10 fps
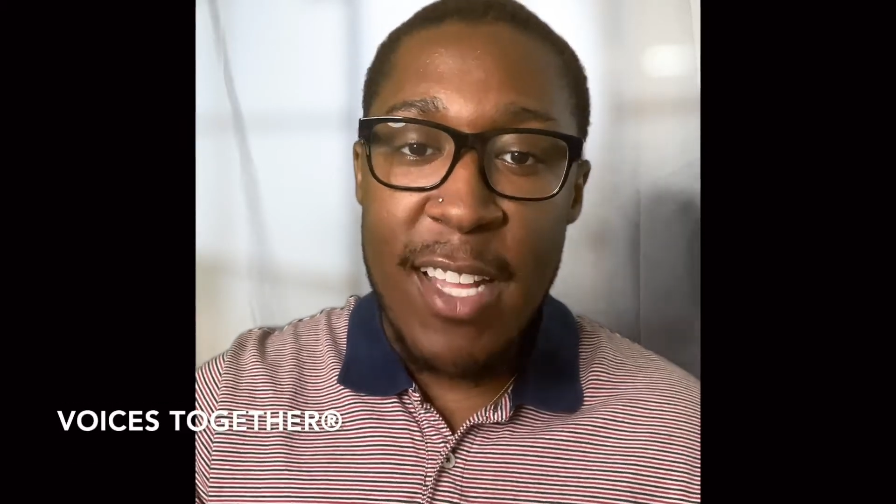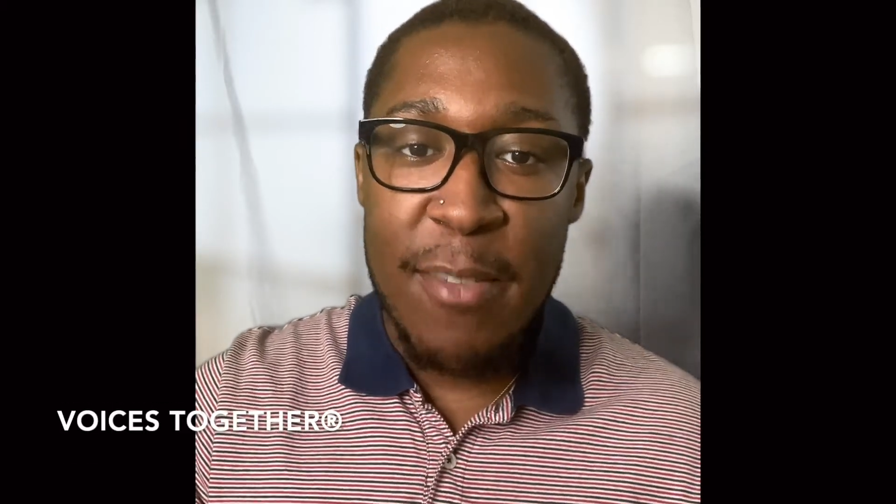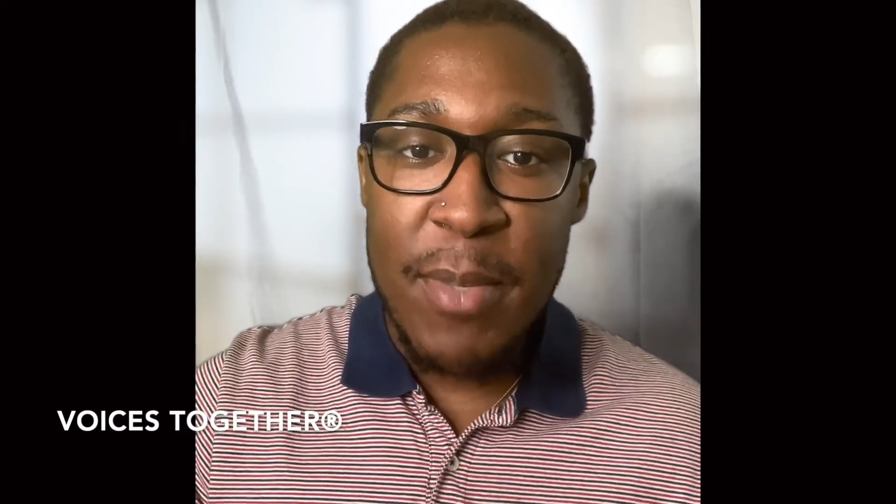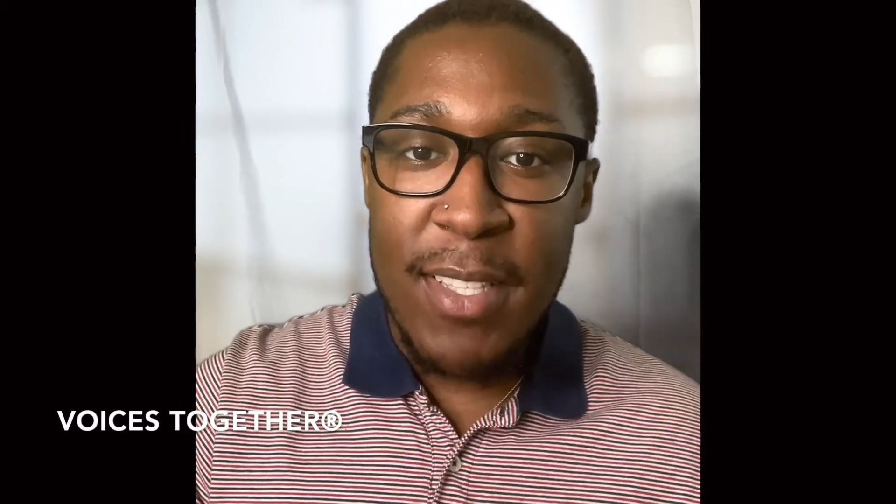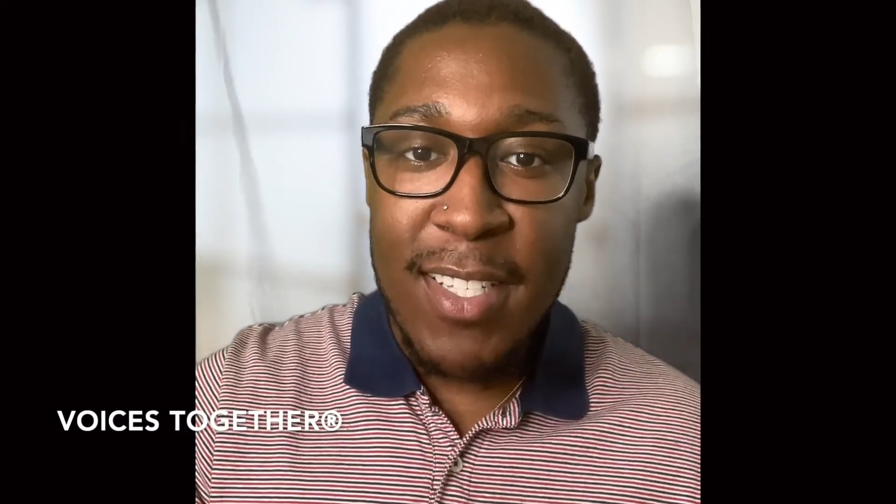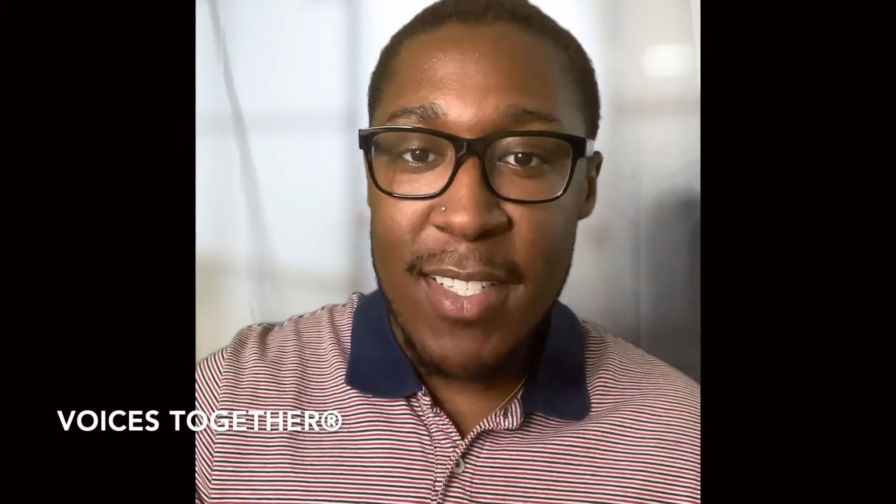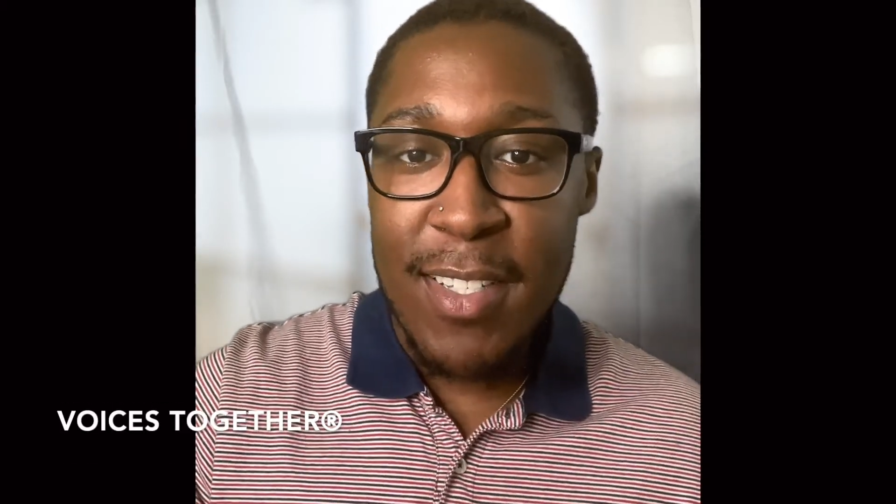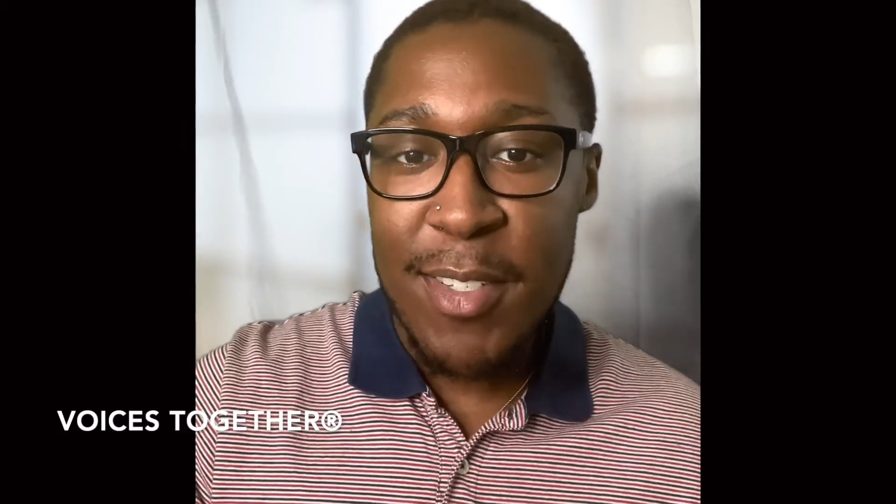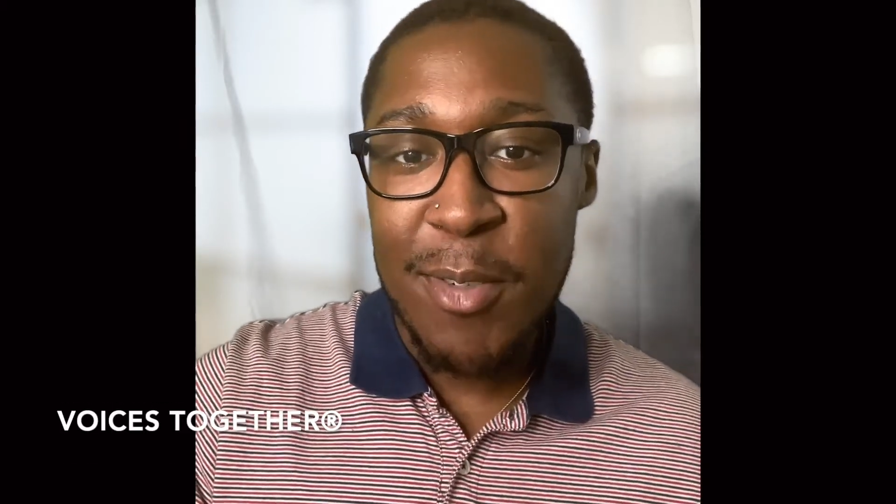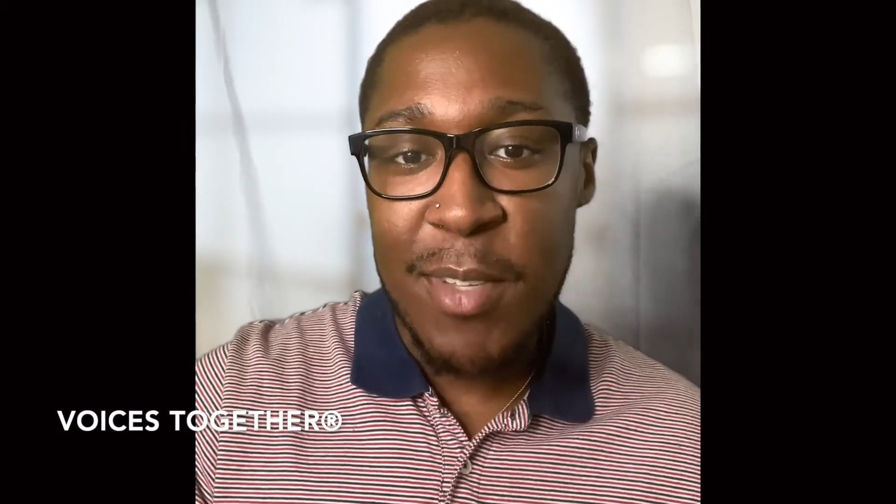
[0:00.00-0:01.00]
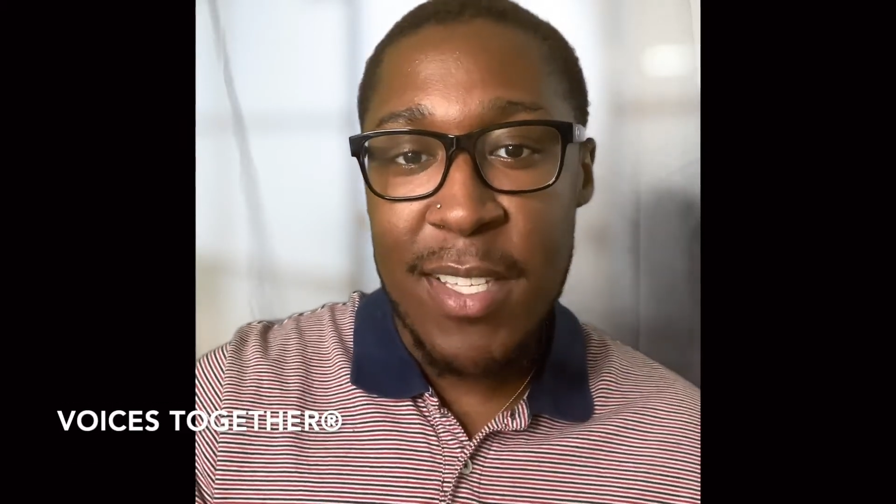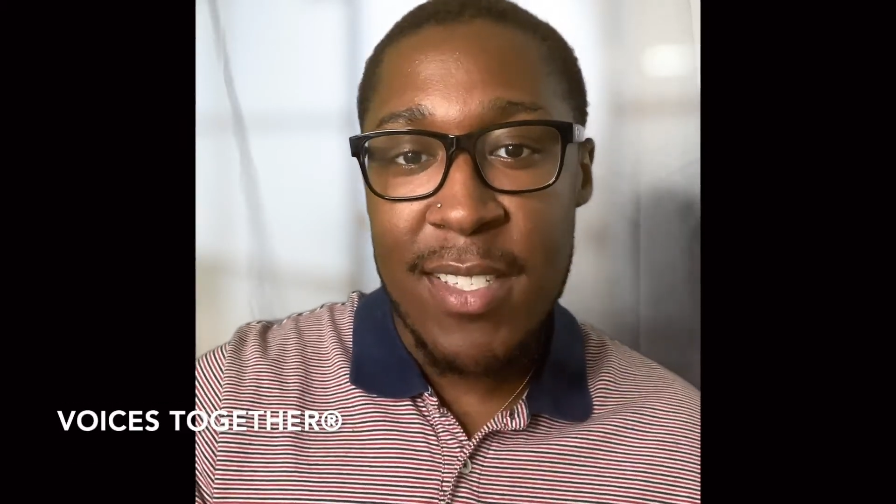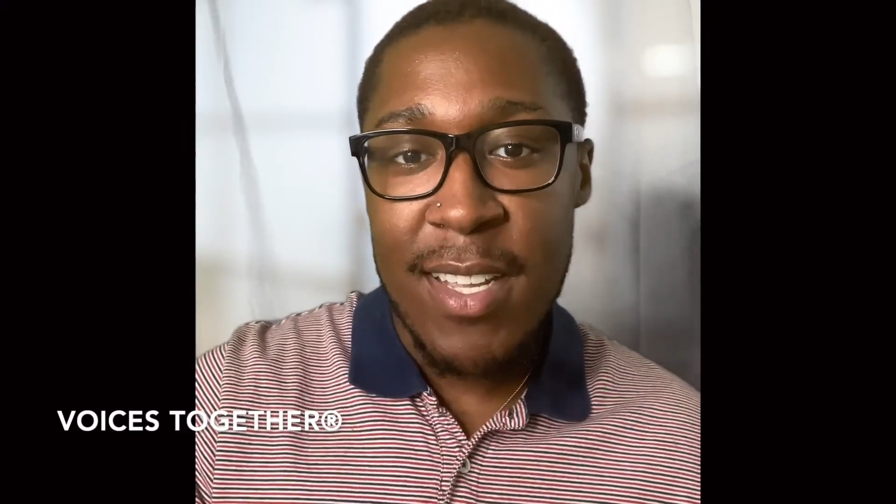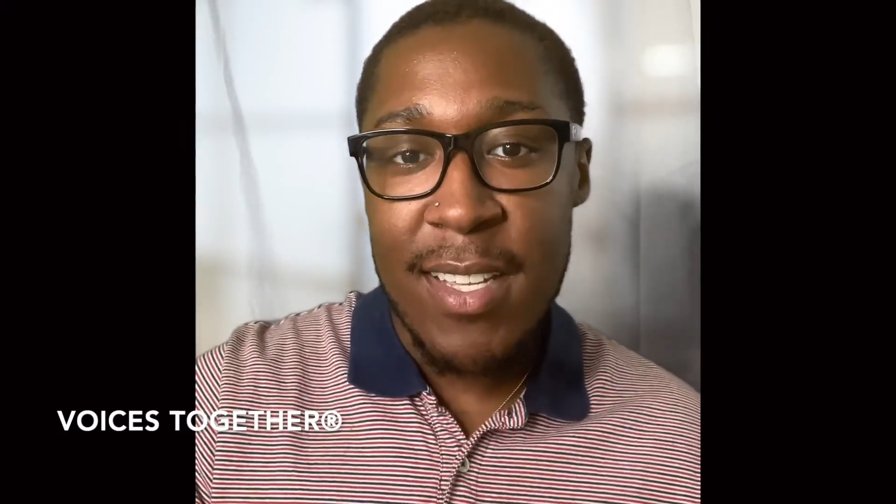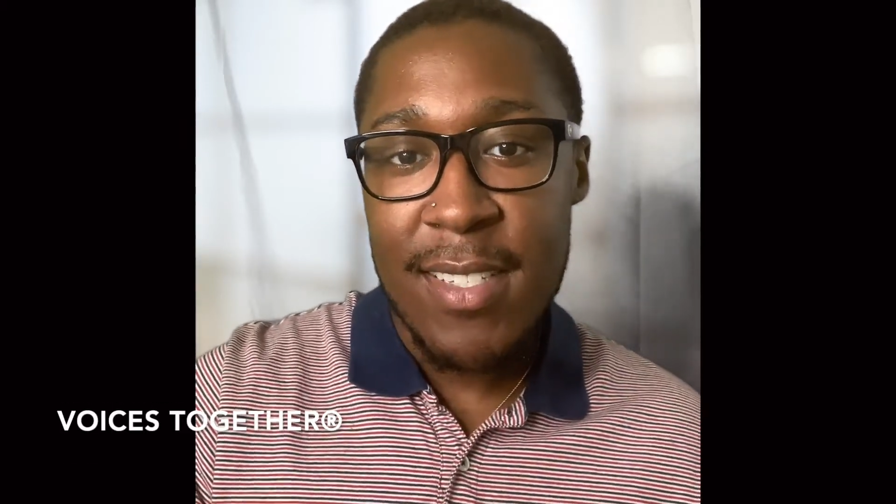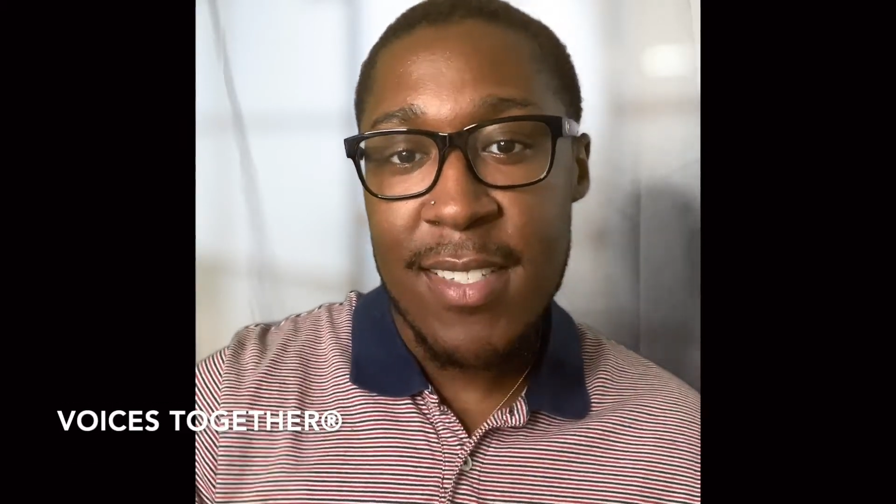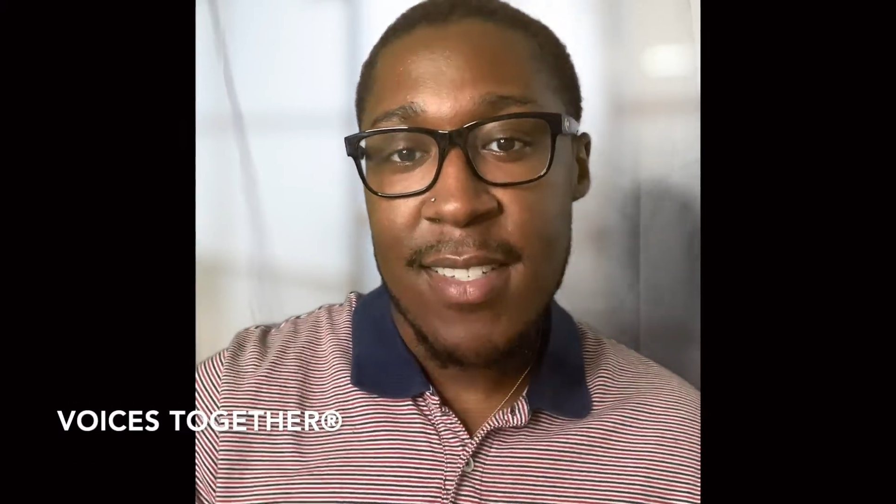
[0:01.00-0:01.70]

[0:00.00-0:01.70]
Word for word: I've been listening to these days.